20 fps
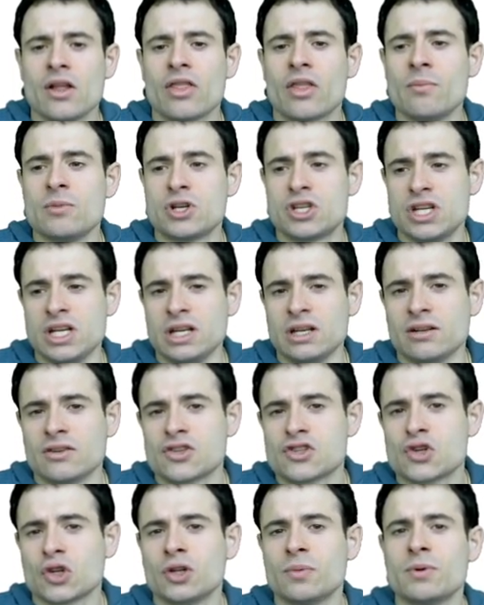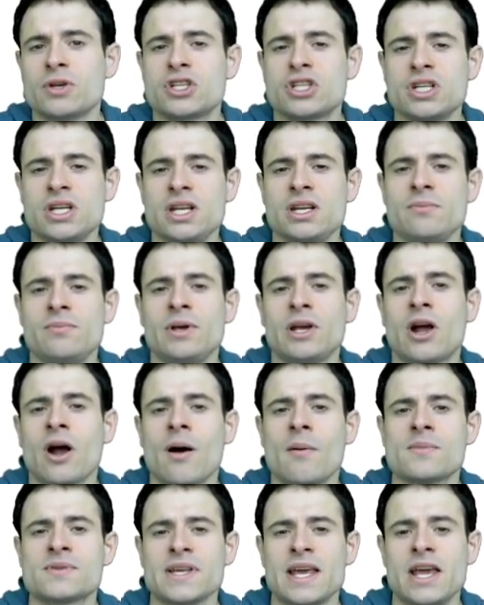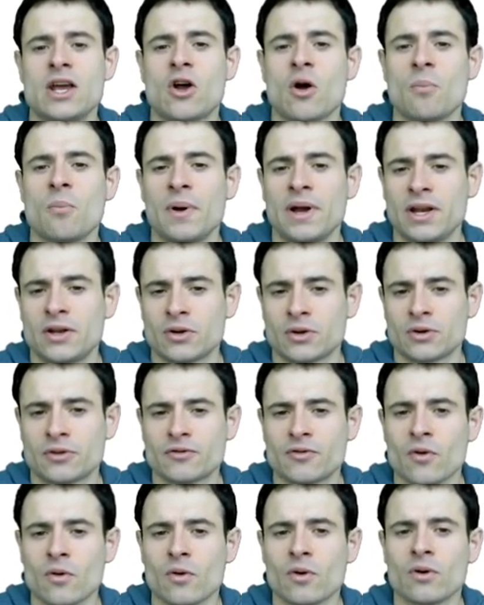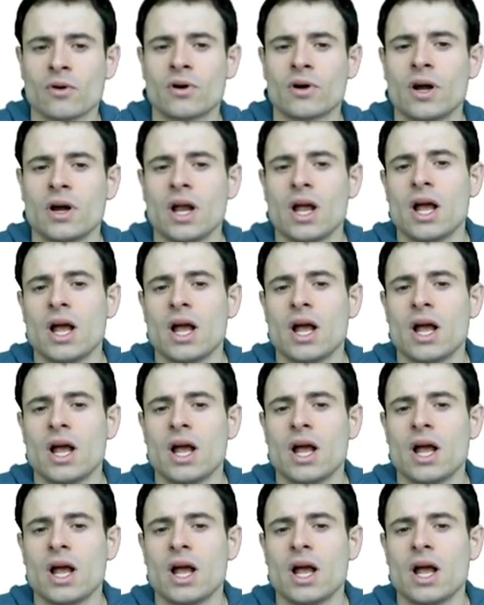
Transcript: the machine. So the machine becomes a competitor for